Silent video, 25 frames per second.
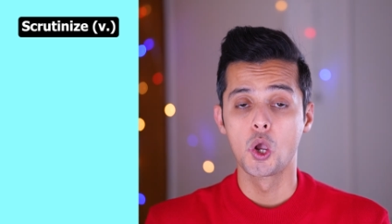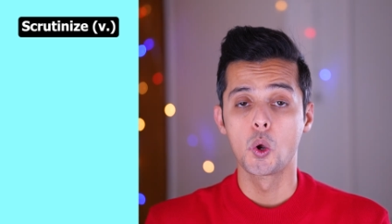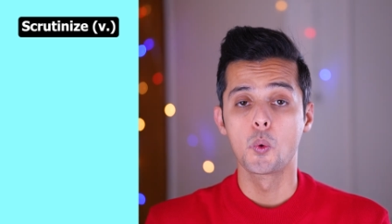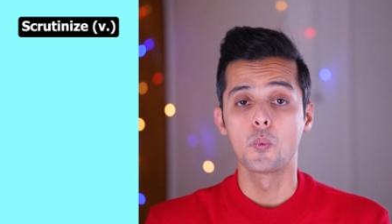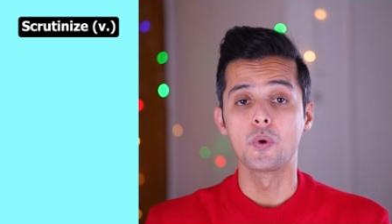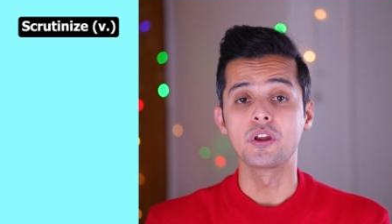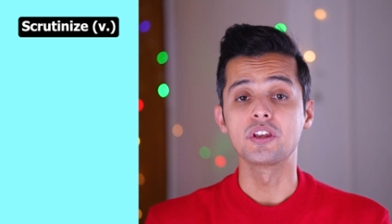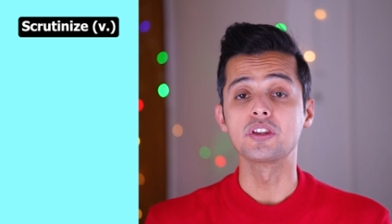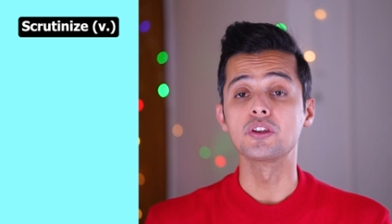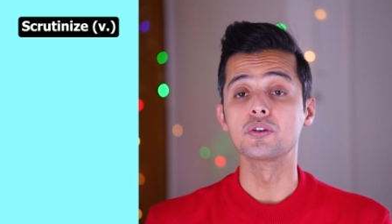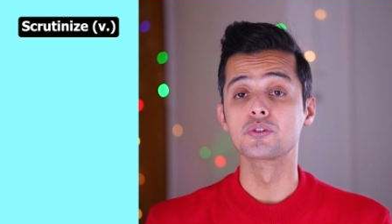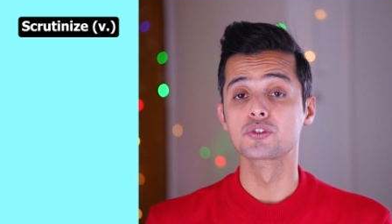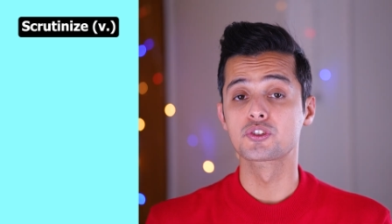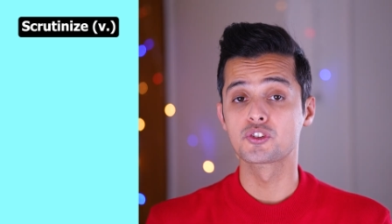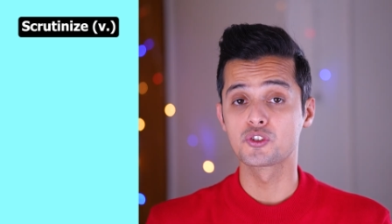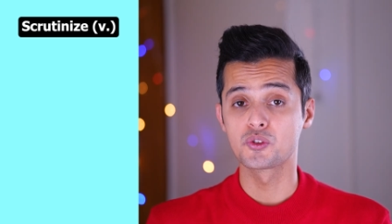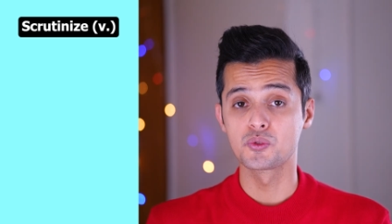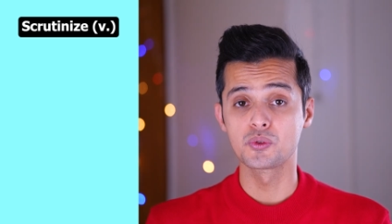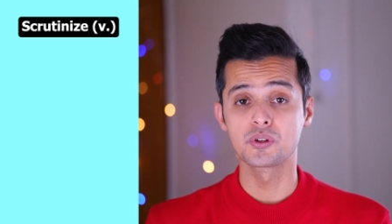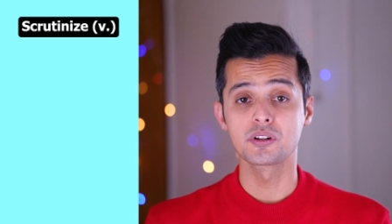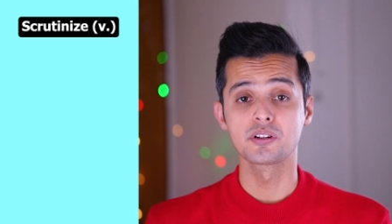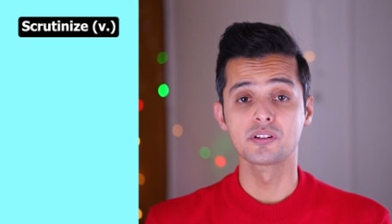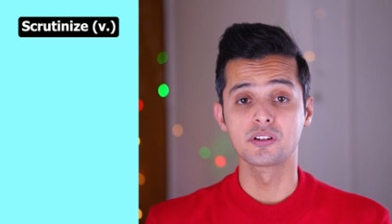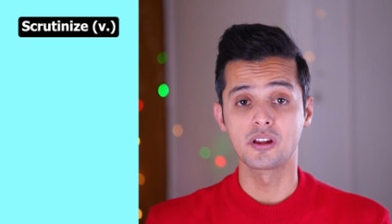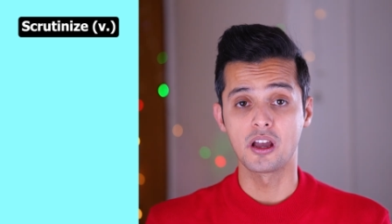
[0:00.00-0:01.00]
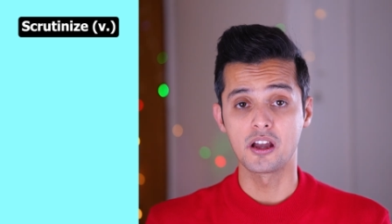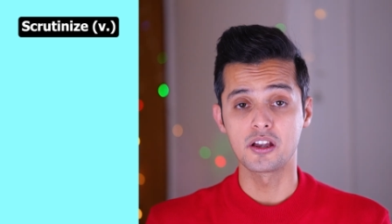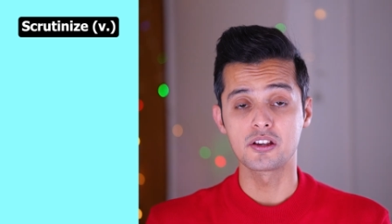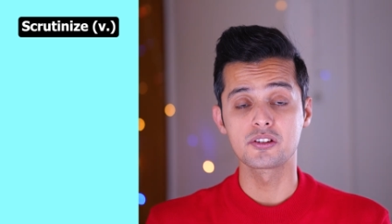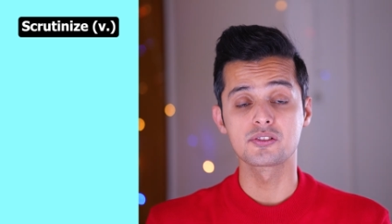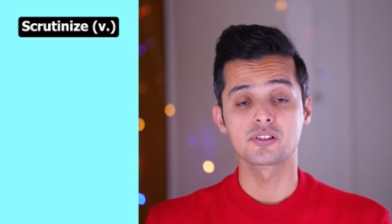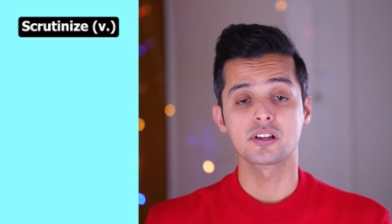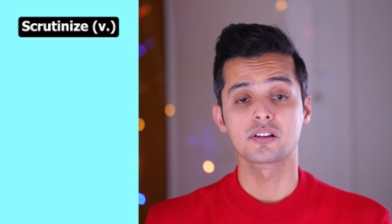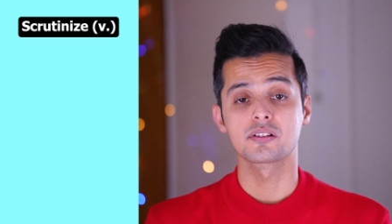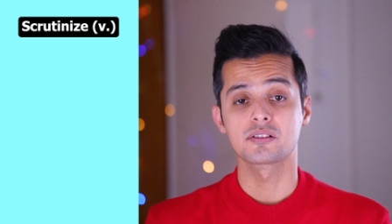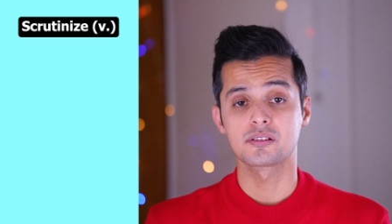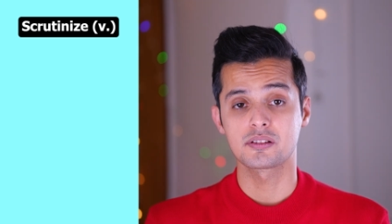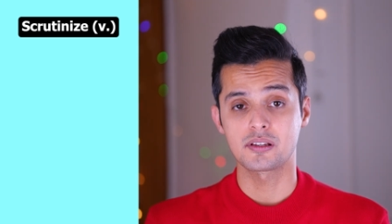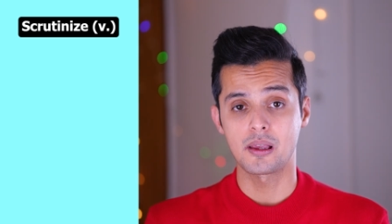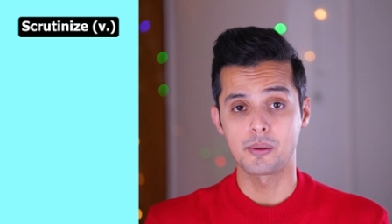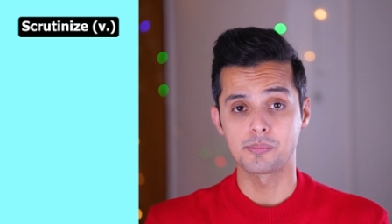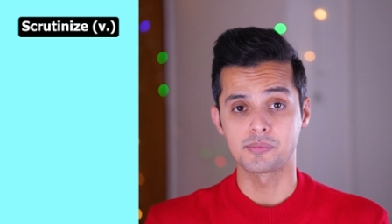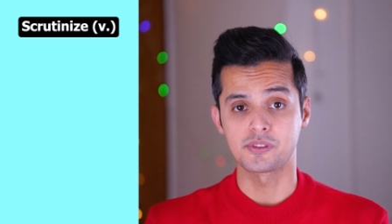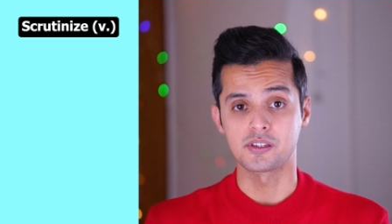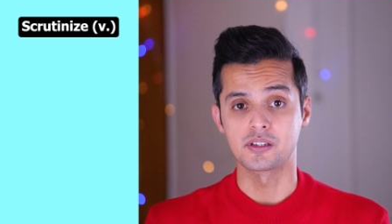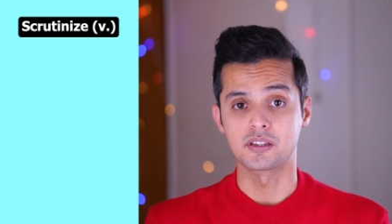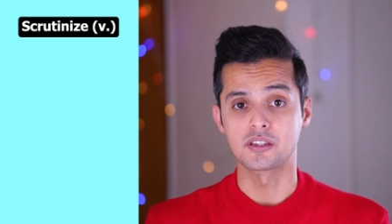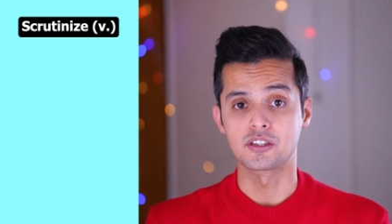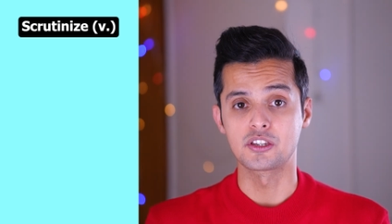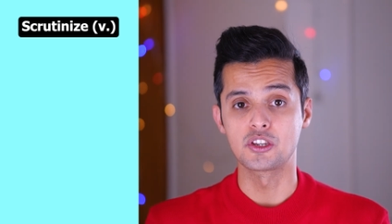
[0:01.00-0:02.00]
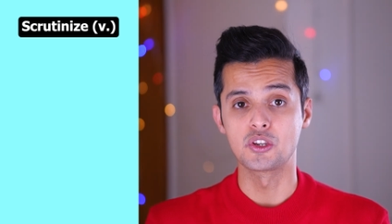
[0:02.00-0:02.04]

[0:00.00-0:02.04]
When you scrutinize something,